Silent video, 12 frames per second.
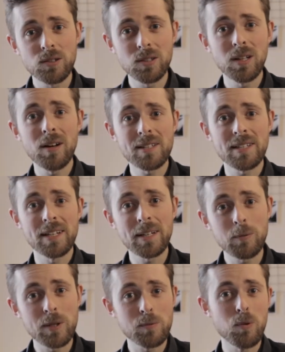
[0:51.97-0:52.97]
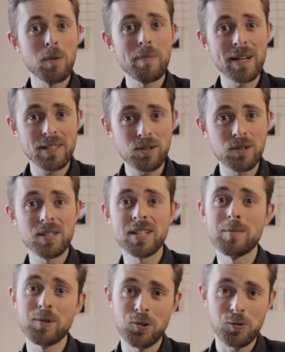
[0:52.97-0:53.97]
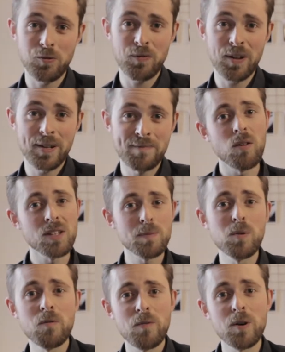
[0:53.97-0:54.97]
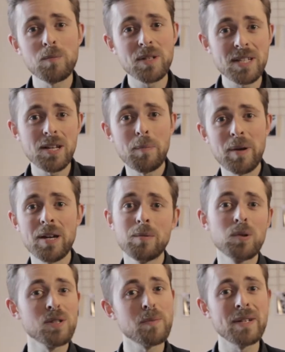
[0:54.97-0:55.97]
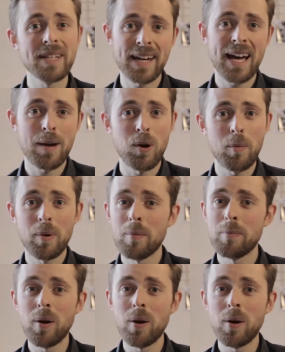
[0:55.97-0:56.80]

Good lighting is what makes good cinematography. On a small film, your DOP will also be your cam op.